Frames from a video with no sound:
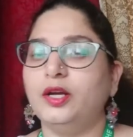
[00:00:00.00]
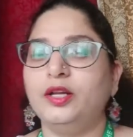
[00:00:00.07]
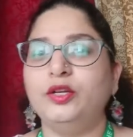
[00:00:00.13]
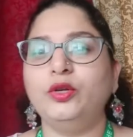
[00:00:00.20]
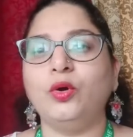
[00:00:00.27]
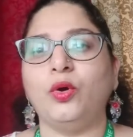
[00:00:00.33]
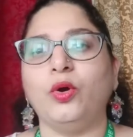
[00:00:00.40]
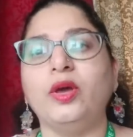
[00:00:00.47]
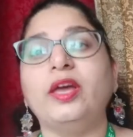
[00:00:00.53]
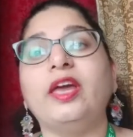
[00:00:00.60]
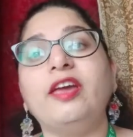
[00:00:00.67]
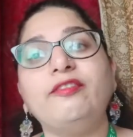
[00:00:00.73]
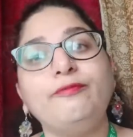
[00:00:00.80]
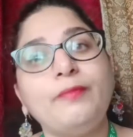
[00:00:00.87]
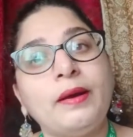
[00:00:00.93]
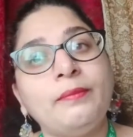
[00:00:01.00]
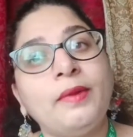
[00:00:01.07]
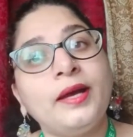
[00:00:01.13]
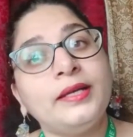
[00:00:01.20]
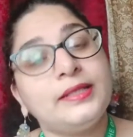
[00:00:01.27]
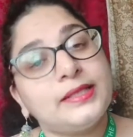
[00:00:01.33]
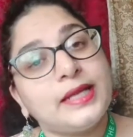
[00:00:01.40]
No, if mama
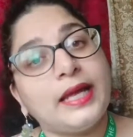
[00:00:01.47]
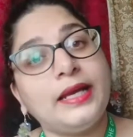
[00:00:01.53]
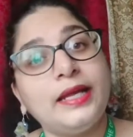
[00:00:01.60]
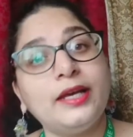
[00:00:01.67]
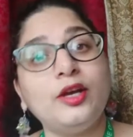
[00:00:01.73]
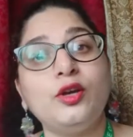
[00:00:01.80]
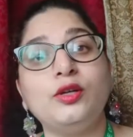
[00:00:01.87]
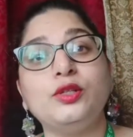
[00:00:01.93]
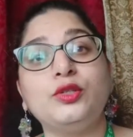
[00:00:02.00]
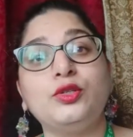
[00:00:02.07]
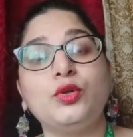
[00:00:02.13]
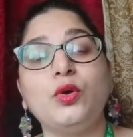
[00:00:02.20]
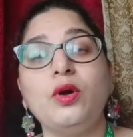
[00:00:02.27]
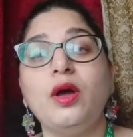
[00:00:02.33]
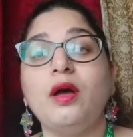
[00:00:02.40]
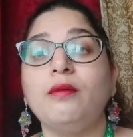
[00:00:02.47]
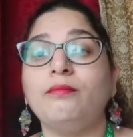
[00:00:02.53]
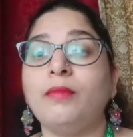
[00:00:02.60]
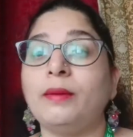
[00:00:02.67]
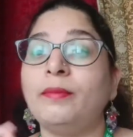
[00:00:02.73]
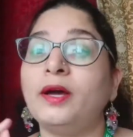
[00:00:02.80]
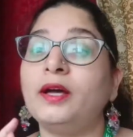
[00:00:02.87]
is telling also,
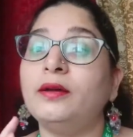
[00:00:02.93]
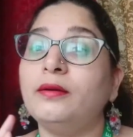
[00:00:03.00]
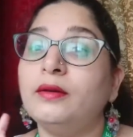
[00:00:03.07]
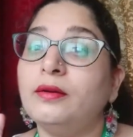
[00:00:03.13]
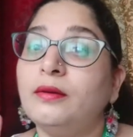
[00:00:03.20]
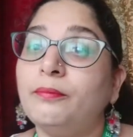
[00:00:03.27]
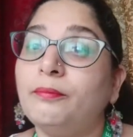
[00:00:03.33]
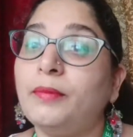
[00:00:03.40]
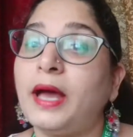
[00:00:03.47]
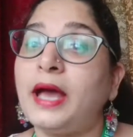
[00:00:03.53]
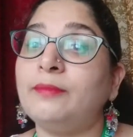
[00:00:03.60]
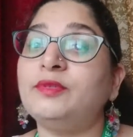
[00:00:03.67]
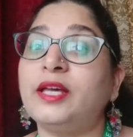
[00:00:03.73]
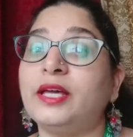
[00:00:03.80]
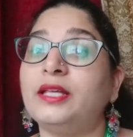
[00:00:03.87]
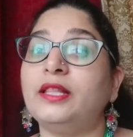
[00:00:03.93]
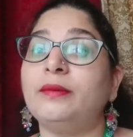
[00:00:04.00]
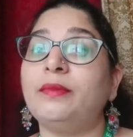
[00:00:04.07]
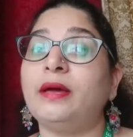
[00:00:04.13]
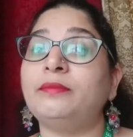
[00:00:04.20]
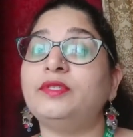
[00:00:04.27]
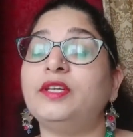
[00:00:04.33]
mama, ma'am, Sangeeta
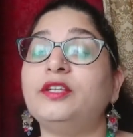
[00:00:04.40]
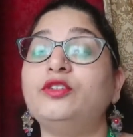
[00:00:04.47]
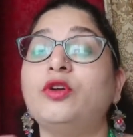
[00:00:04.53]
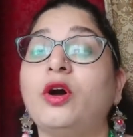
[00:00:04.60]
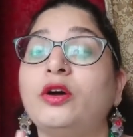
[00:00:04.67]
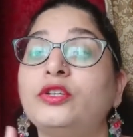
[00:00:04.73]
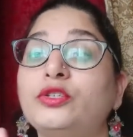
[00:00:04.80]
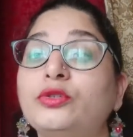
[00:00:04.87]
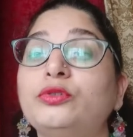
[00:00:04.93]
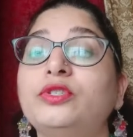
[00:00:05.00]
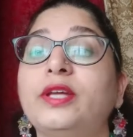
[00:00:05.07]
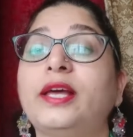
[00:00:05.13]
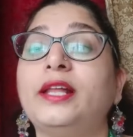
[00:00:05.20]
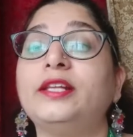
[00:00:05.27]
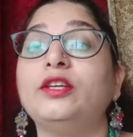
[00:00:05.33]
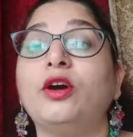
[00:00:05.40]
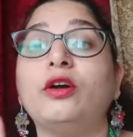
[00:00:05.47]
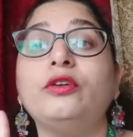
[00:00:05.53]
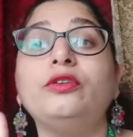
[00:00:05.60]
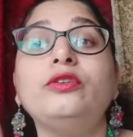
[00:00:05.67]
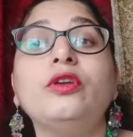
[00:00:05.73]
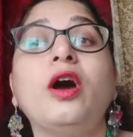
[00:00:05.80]
ma'am said not to tell. You're
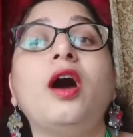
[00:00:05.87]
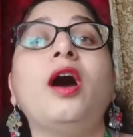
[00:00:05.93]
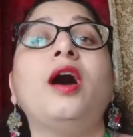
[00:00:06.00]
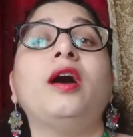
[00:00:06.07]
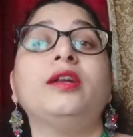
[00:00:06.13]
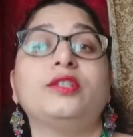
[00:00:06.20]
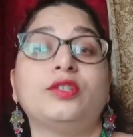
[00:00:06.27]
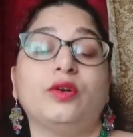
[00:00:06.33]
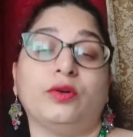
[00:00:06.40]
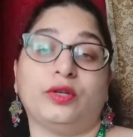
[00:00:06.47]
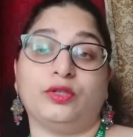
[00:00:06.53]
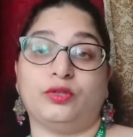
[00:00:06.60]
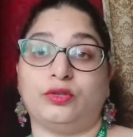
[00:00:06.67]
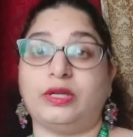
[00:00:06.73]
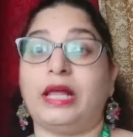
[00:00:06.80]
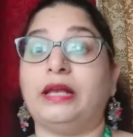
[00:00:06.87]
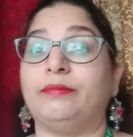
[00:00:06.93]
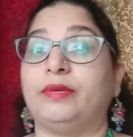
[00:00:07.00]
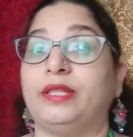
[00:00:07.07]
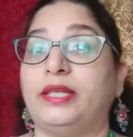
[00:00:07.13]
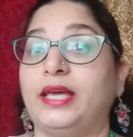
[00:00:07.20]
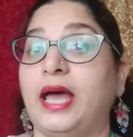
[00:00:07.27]
not going to tell
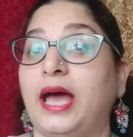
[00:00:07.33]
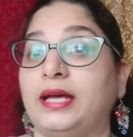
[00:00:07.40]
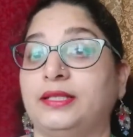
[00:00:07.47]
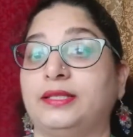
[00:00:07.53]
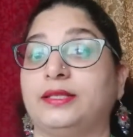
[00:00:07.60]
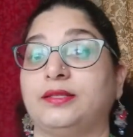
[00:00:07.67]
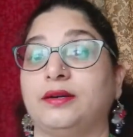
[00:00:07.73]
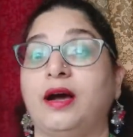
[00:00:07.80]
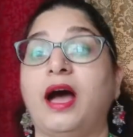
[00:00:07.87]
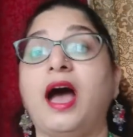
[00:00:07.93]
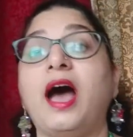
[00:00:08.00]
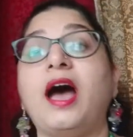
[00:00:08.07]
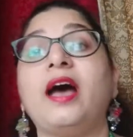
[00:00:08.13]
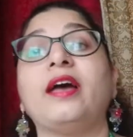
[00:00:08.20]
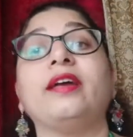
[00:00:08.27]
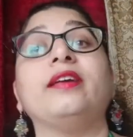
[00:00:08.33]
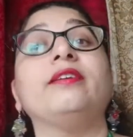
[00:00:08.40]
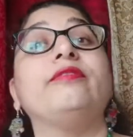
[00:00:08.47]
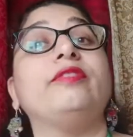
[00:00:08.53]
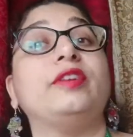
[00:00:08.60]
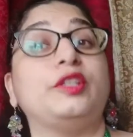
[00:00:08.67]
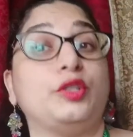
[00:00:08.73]
me the answer. I
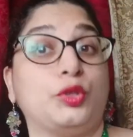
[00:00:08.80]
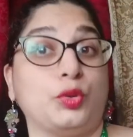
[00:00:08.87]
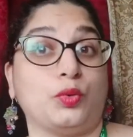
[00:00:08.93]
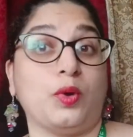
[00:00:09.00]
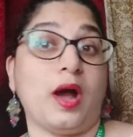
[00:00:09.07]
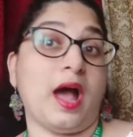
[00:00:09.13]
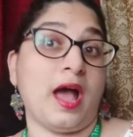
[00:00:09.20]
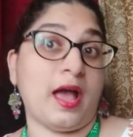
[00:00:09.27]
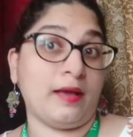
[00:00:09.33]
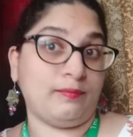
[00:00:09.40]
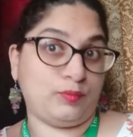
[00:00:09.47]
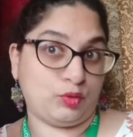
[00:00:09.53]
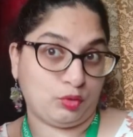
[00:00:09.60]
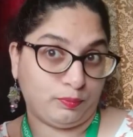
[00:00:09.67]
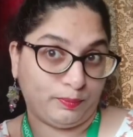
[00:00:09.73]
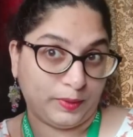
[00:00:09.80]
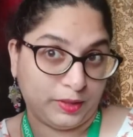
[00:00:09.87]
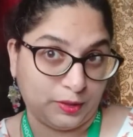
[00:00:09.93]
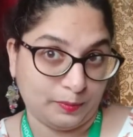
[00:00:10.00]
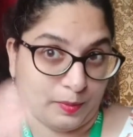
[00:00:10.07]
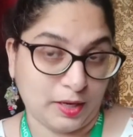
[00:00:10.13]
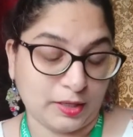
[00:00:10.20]
will do. I am super
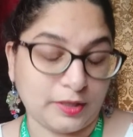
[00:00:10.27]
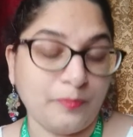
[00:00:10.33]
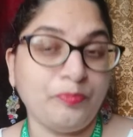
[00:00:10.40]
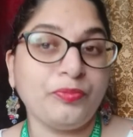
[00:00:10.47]
smart.